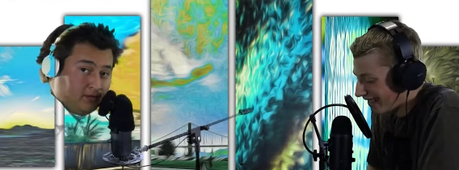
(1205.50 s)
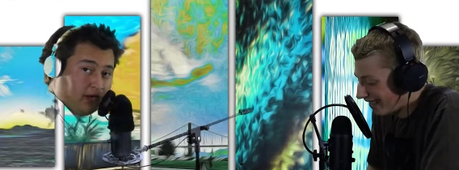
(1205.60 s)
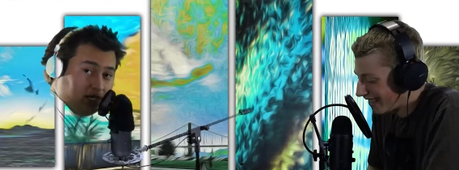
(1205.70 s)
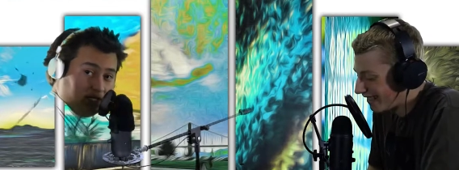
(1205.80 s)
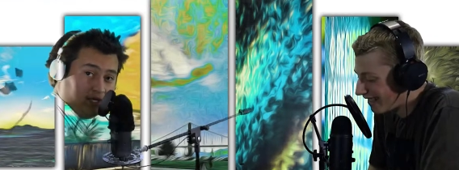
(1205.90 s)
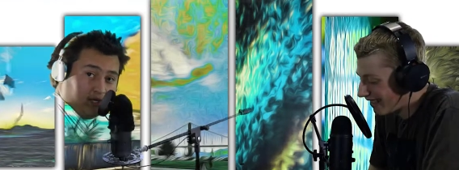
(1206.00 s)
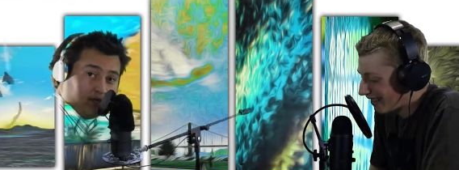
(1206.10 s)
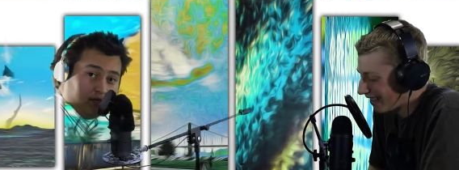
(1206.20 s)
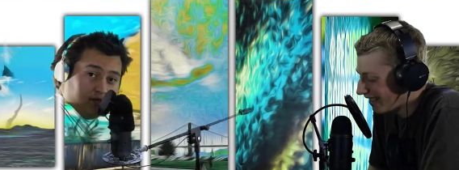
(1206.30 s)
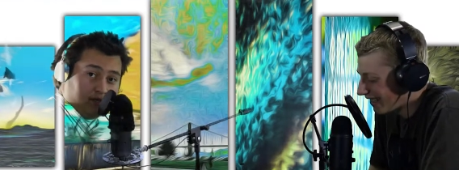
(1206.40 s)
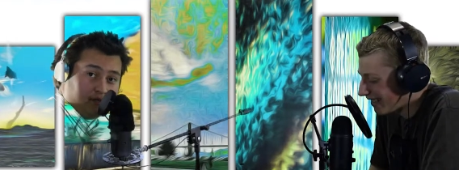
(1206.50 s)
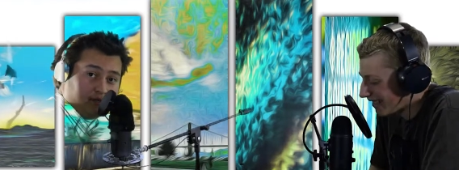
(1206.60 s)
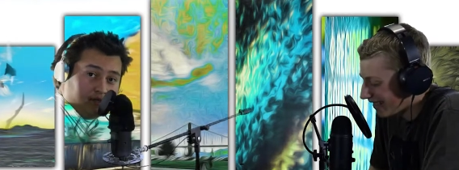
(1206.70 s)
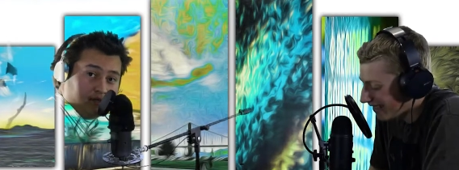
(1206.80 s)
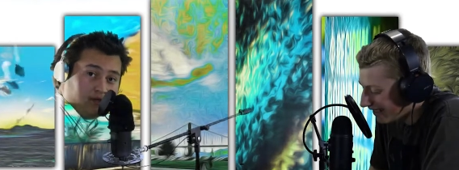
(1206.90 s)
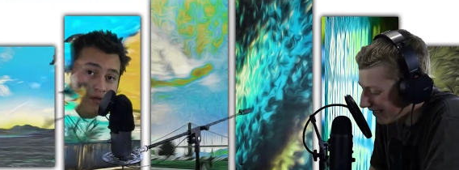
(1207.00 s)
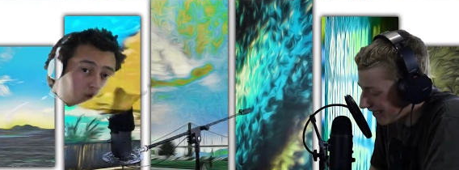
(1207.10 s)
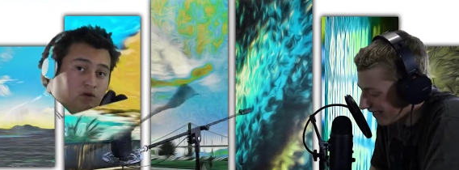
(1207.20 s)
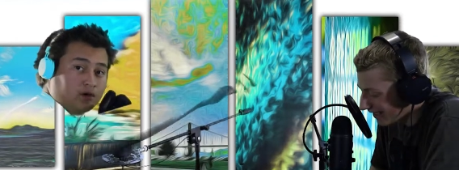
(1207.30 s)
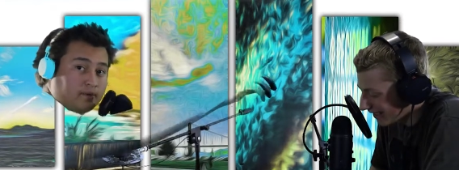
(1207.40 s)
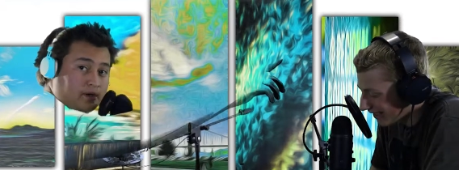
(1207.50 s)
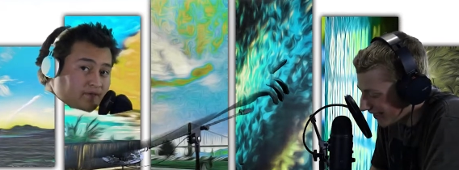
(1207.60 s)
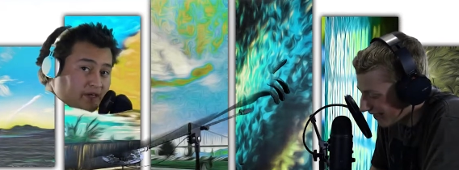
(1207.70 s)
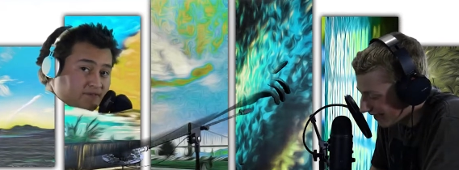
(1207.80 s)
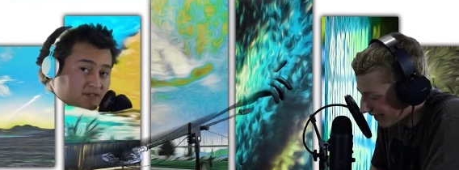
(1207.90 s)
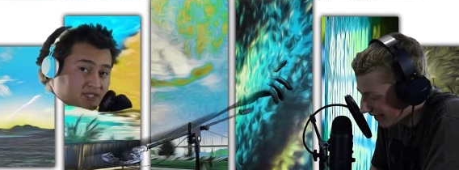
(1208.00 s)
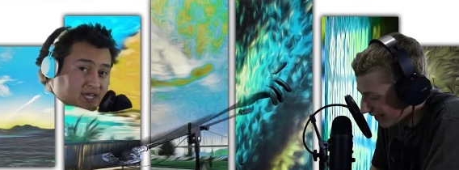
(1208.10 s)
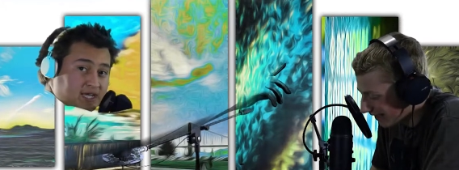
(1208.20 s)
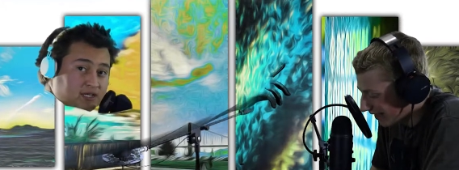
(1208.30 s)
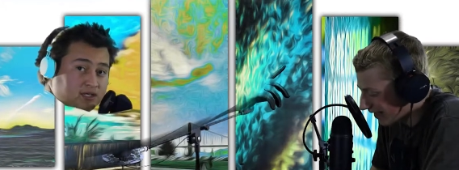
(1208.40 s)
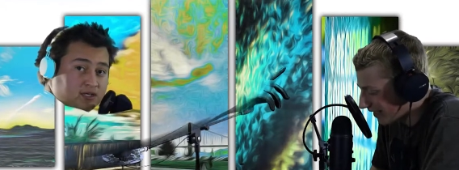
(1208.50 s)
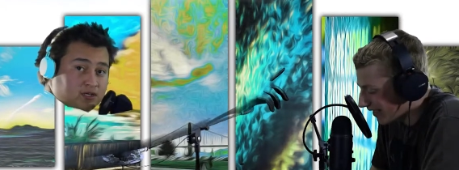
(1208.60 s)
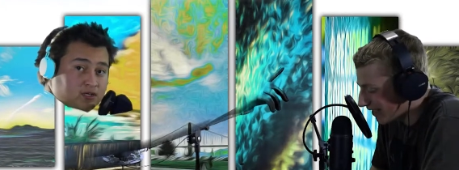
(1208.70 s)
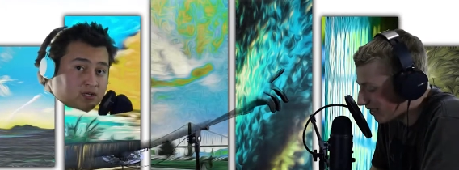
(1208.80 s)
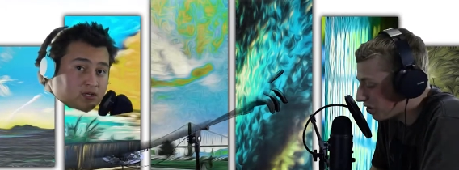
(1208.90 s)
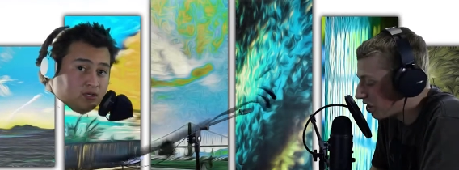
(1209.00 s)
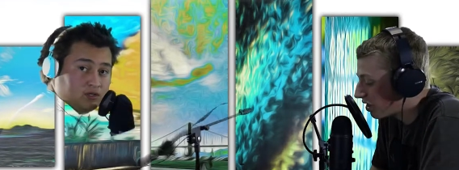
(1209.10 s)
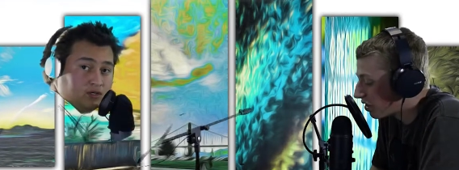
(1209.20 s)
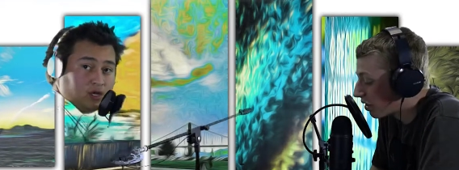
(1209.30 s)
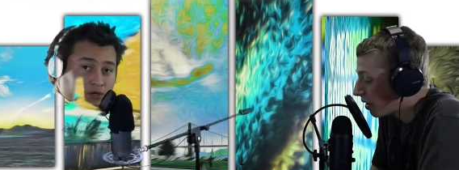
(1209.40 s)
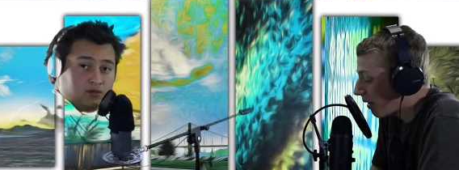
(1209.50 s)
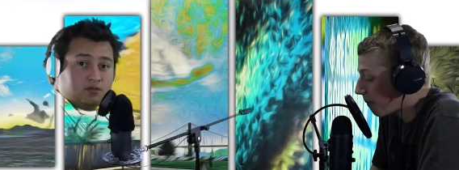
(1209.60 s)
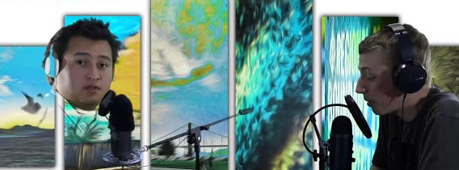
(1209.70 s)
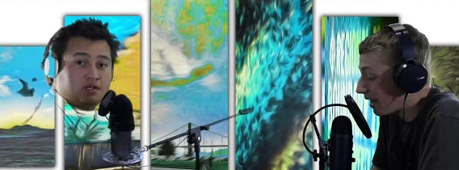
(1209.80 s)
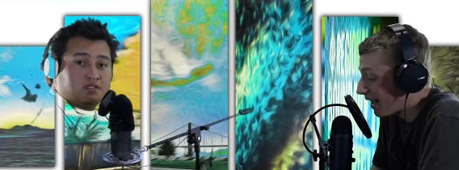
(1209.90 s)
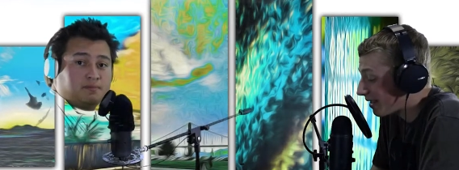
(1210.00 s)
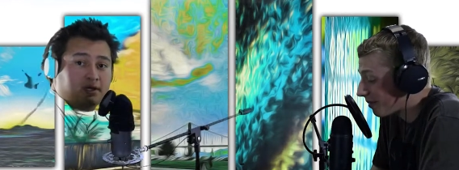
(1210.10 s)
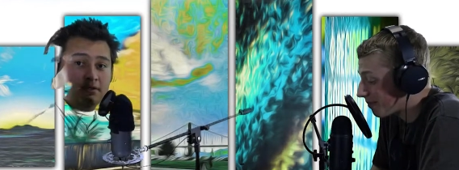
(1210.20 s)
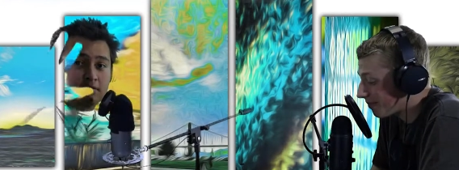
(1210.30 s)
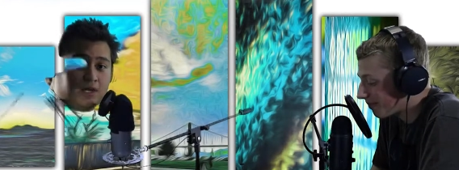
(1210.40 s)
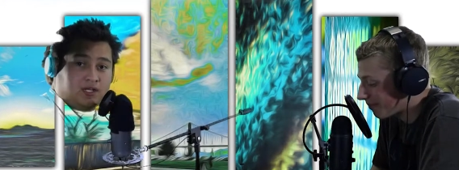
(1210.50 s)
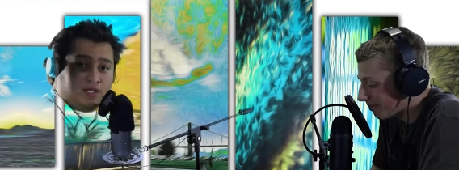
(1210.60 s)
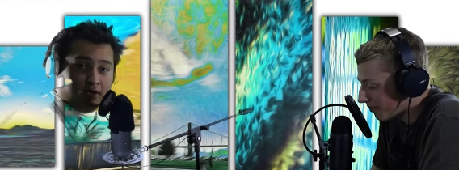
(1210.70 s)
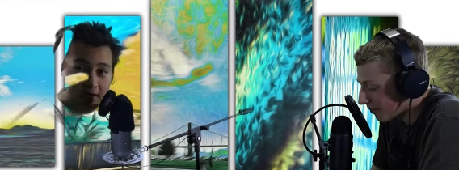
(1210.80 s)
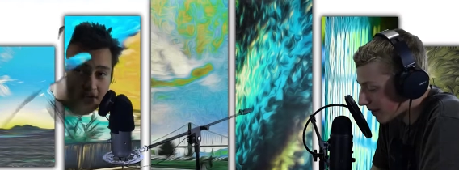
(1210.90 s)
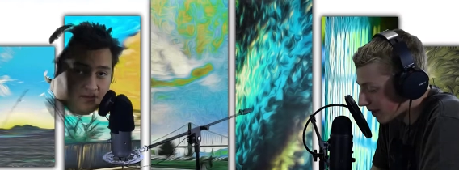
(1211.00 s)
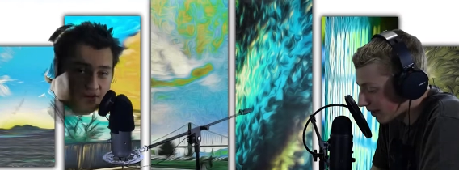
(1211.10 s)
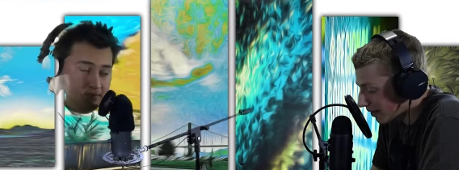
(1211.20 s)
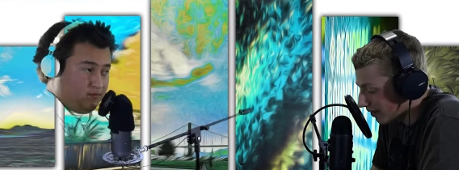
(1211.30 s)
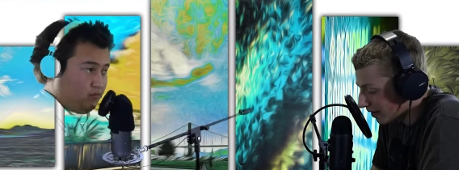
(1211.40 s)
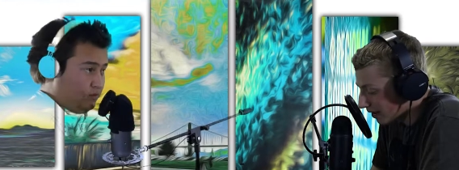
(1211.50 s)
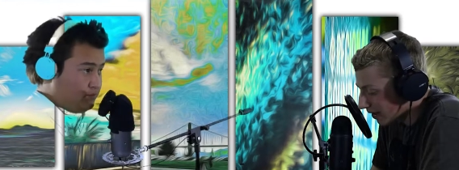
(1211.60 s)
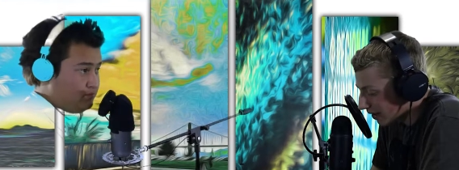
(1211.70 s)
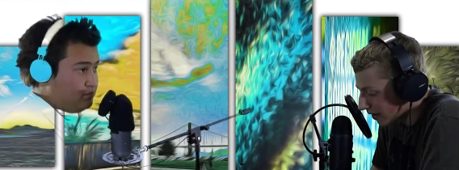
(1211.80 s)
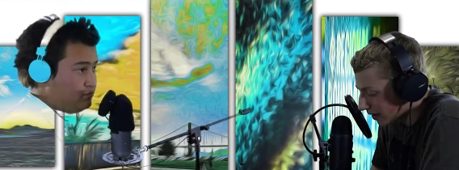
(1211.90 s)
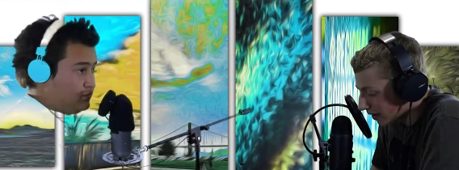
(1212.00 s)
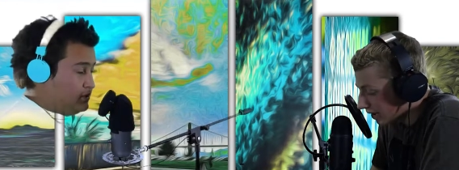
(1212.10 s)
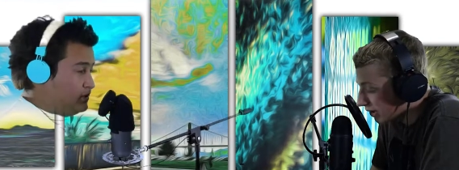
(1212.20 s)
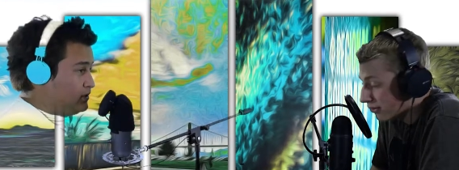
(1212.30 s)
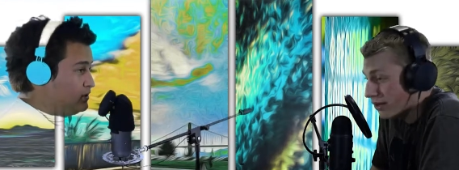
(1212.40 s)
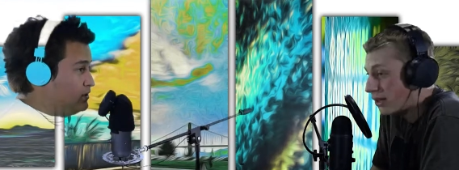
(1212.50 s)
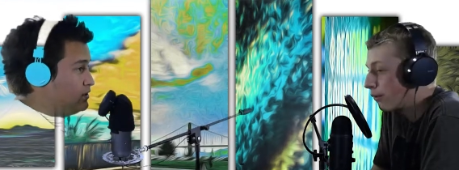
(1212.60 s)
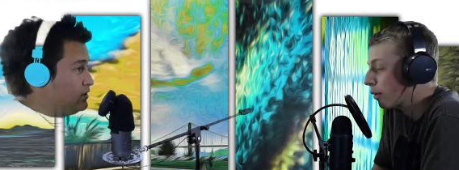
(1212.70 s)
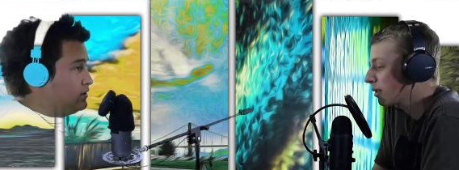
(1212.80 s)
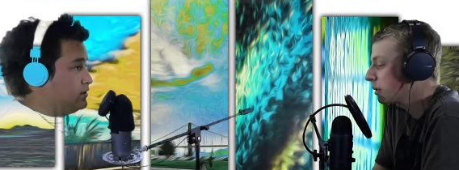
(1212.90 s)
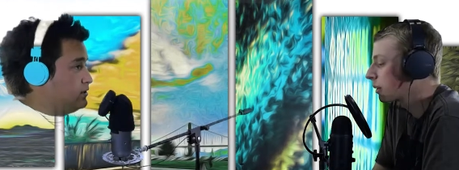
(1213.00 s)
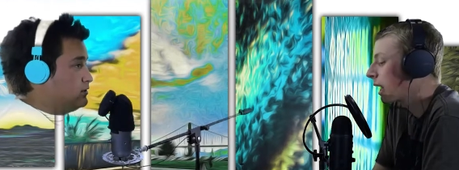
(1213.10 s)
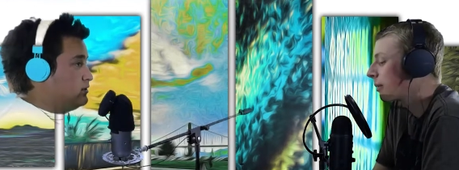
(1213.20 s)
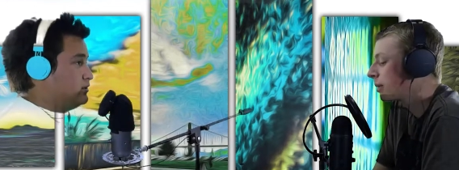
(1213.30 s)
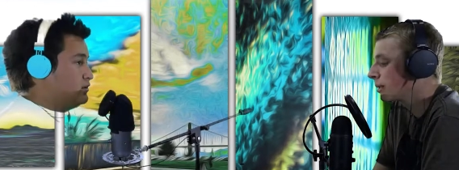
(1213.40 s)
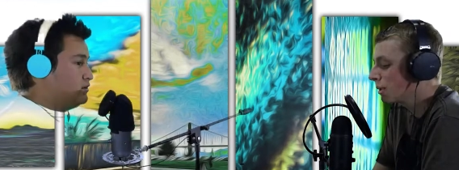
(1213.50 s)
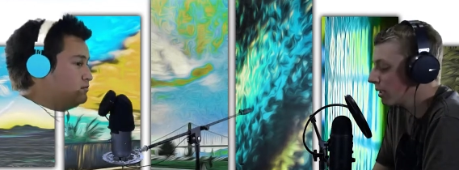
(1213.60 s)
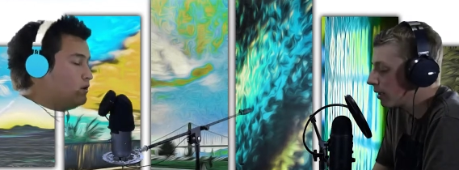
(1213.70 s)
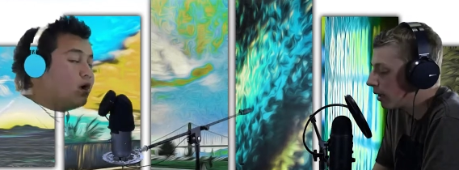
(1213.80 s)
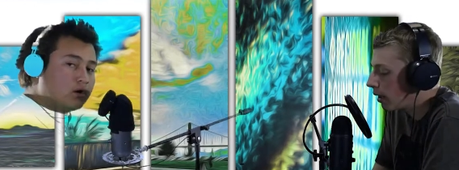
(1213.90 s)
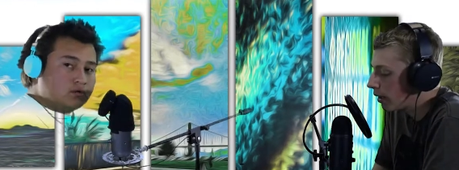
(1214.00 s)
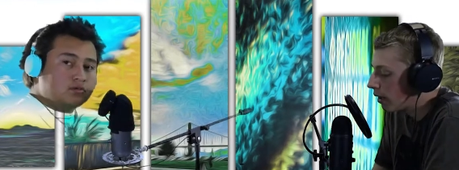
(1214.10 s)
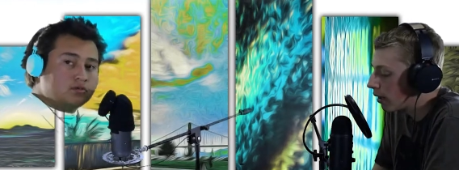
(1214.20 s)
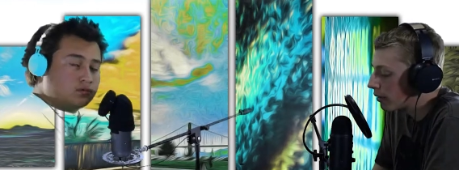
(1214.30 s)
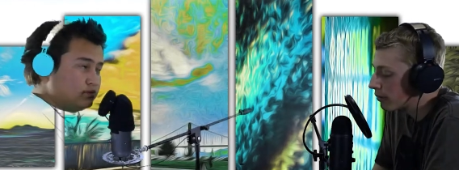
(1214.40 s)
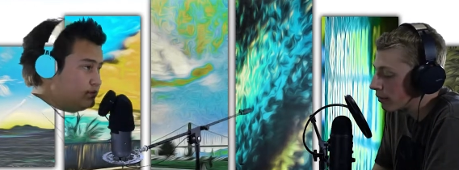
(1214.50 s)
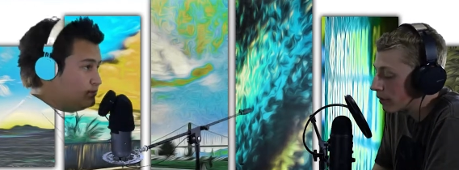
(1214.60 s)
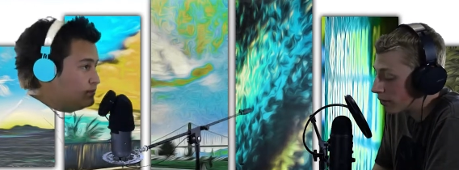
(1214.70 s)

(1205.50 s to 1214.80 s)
Speaker 1: right here or above Evan's head.
Speaker 2: Ginger no, Platinum. There's a button right here
Speaker 1: for him.
Speaker 2: He has fifty-four subscribers. Oh. Honestly, he